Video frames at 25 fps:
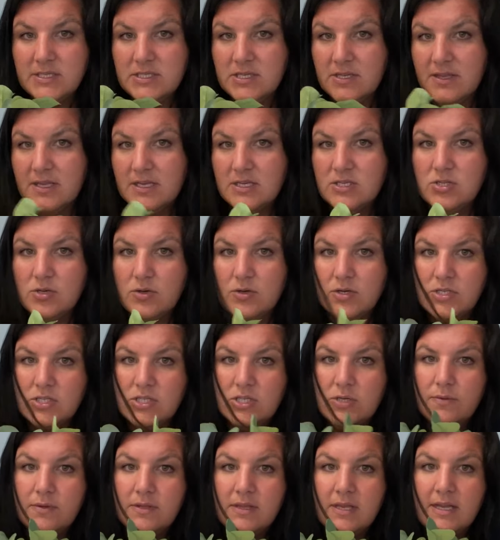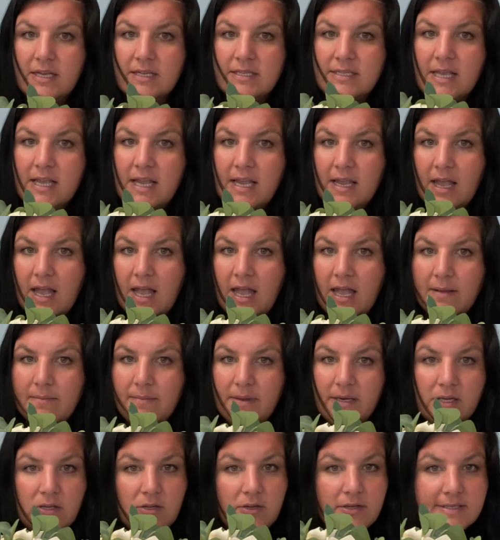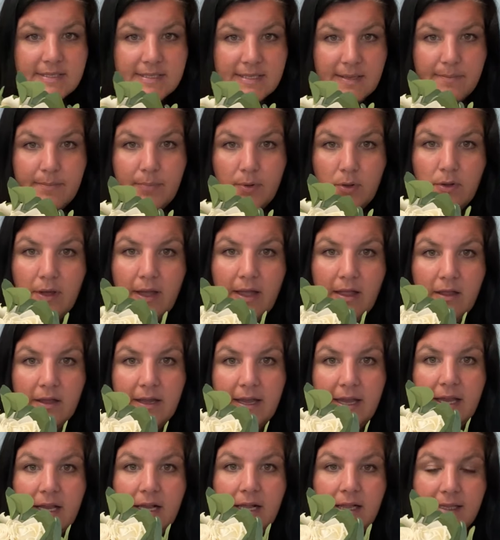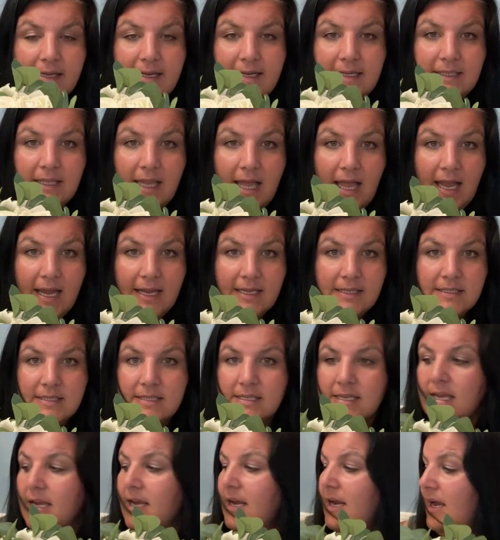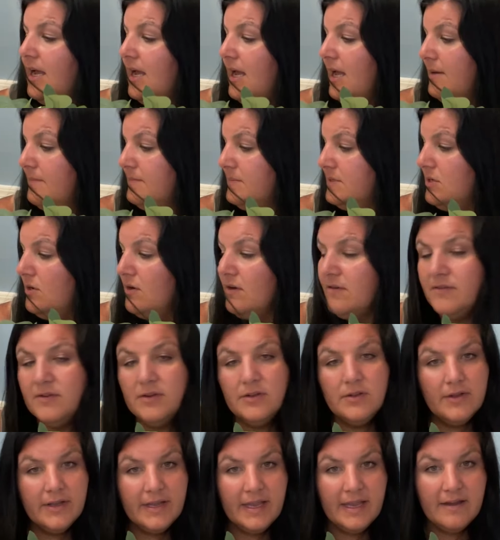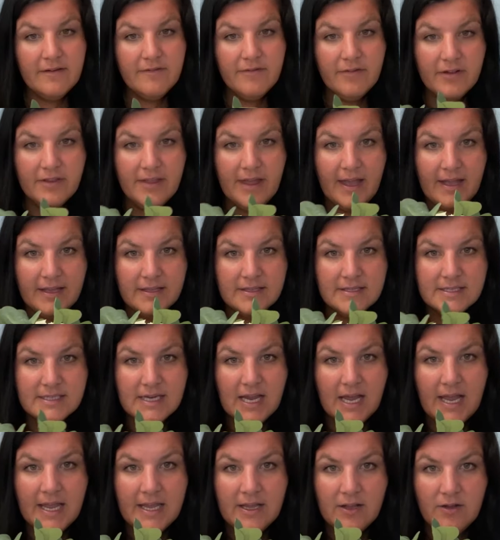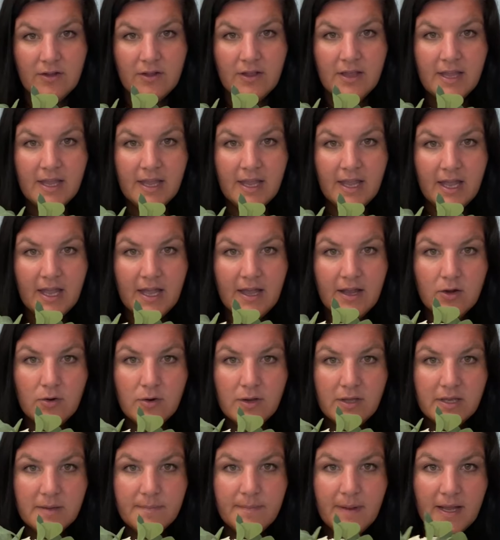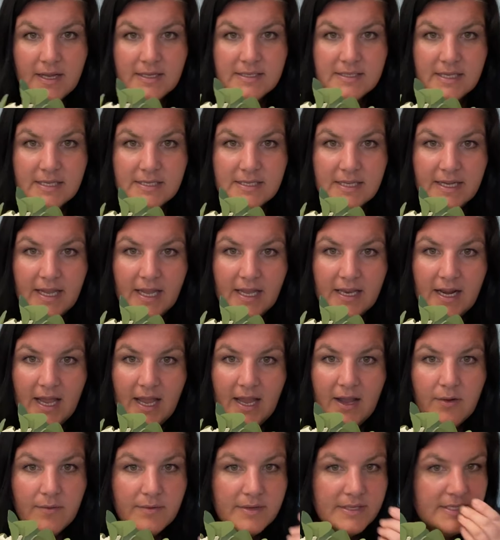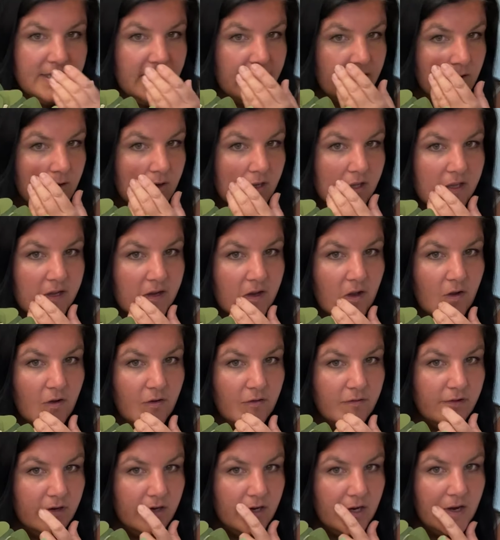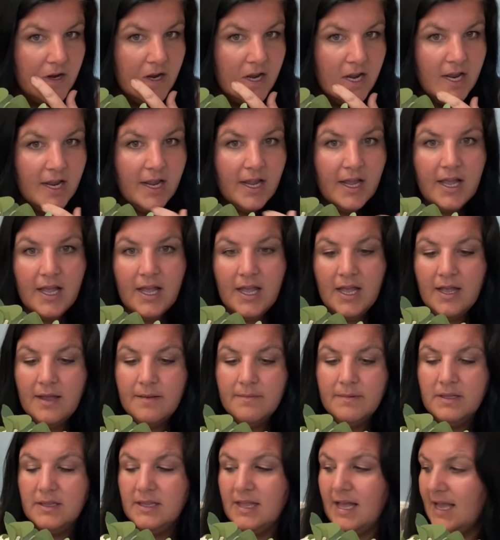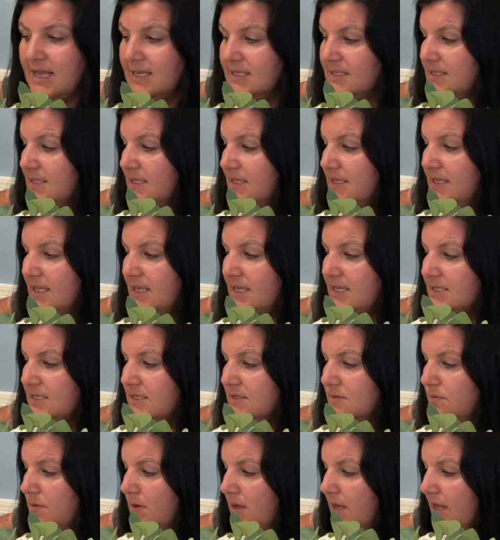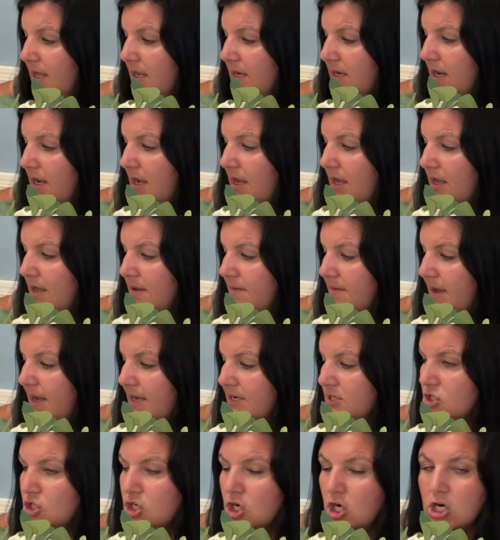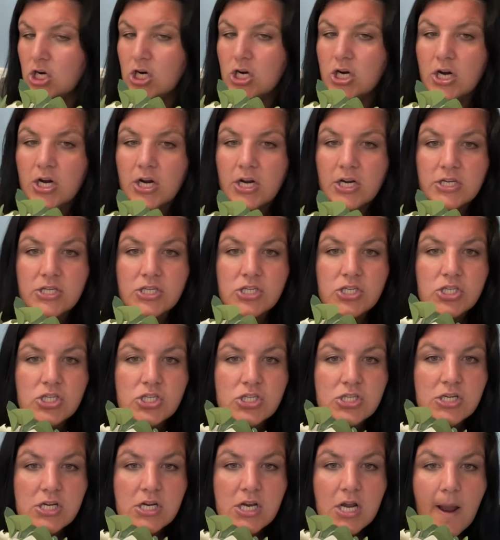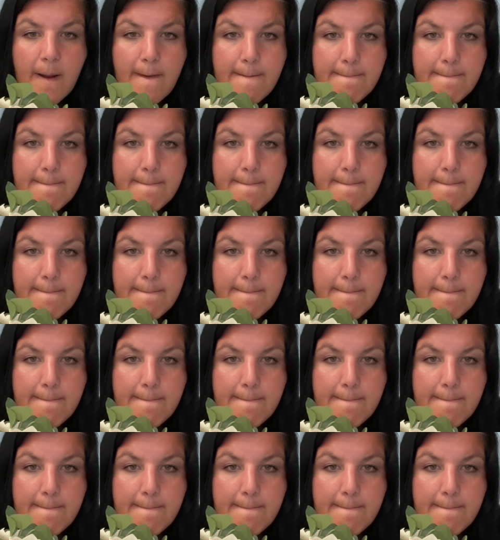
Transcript: bunch of things you can do with this, but it looks simple, elegant, clean lines. So if you're looking for that style, acrylic boxes, again, I always say acrylic over glass. This one I charged,